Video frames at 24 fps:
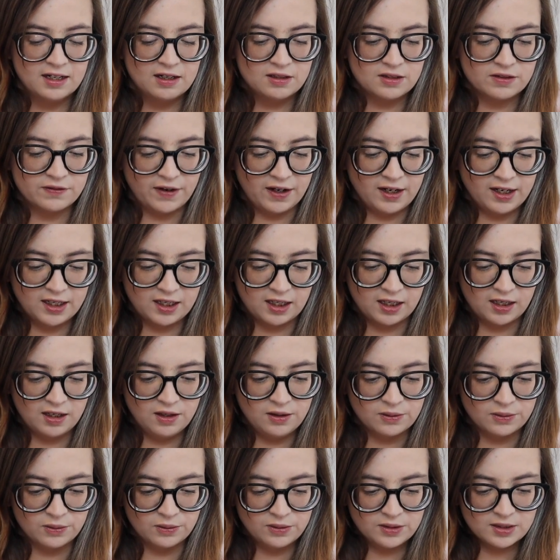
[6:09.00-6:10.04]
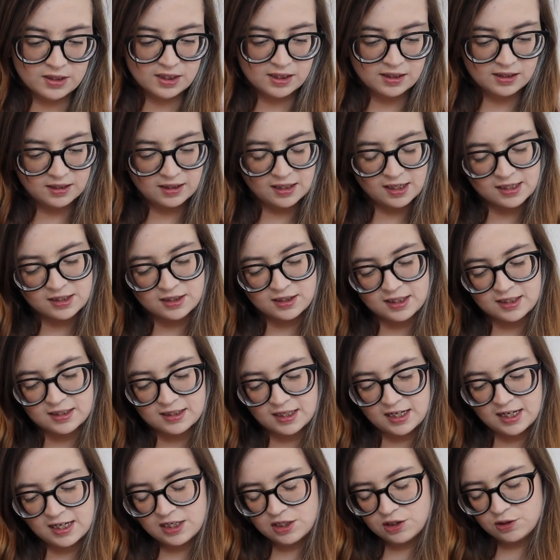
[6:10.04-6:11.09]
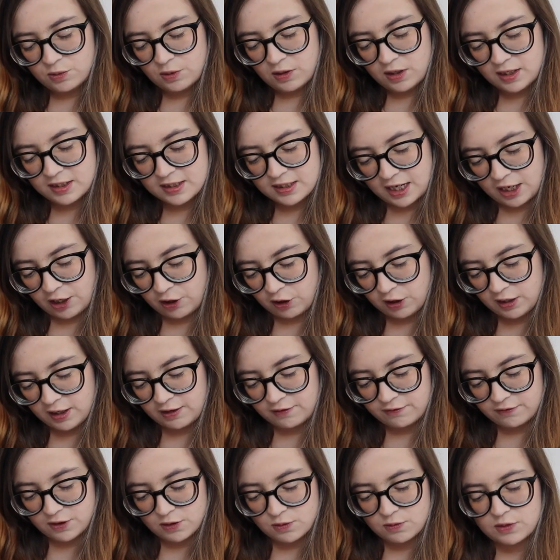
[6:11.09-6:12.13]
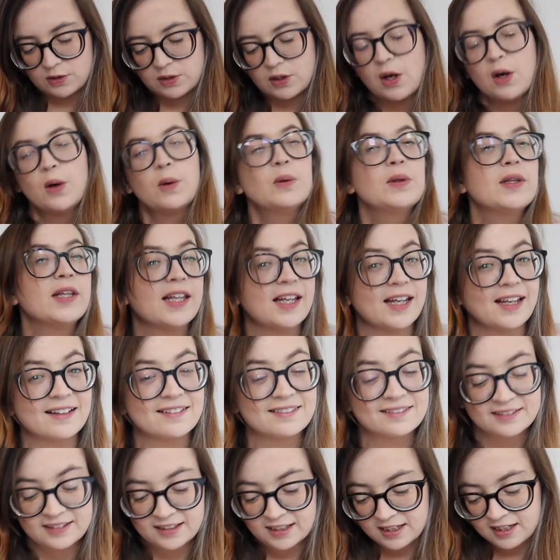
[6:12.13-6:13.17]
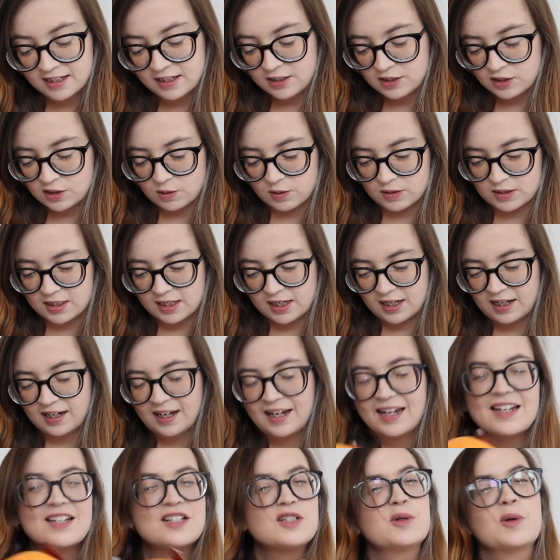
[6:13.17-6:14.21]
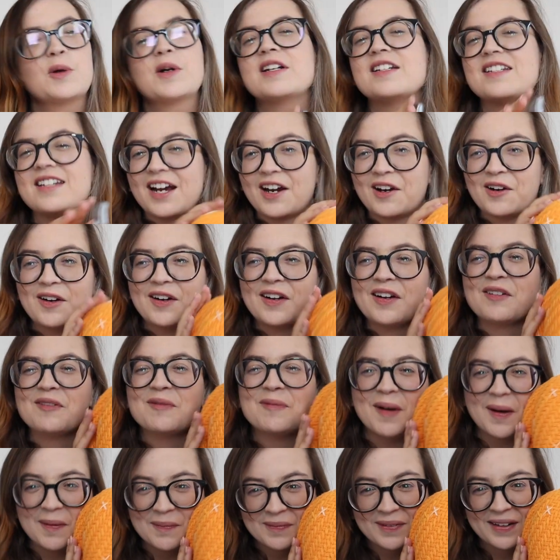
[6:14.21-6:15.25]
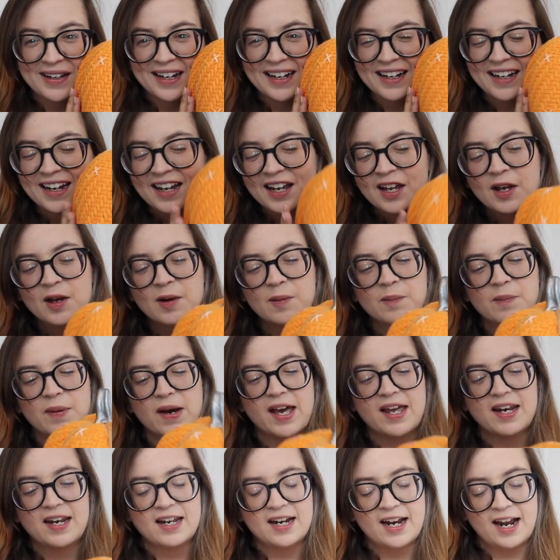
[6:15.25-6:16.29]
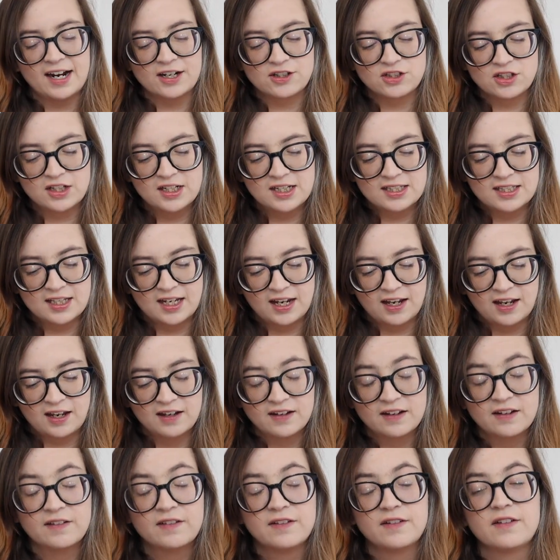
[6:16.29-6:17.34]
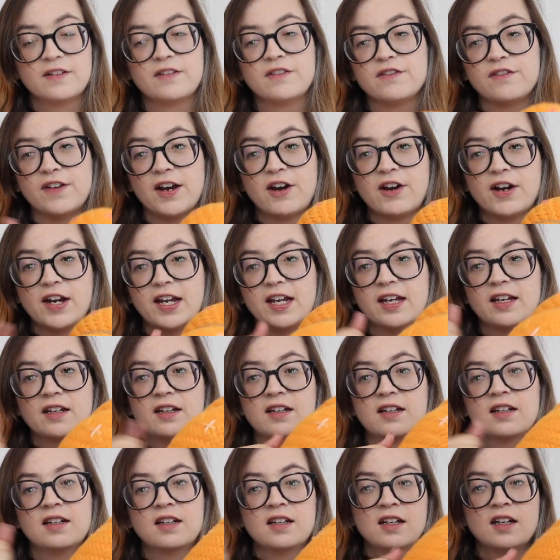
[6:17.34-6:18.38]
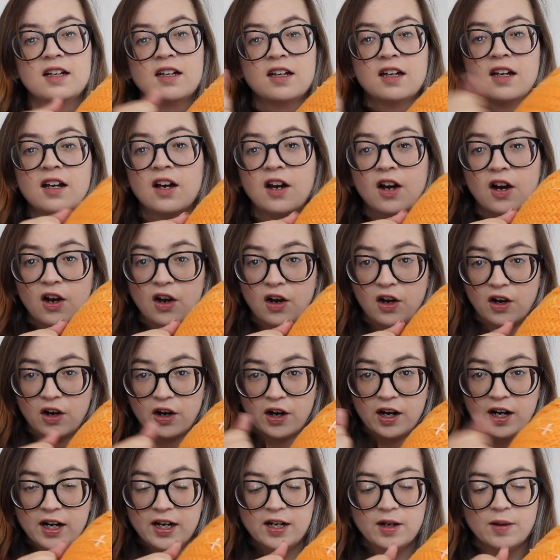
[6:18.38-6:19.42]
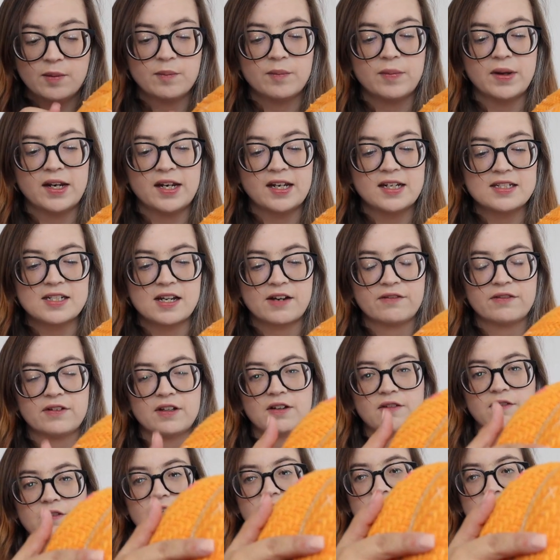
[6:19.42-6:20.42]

it's very cute. It says indoor decorative use only. So it's an indoor decorative pumpkin. But it actually is like very hard, but it definitely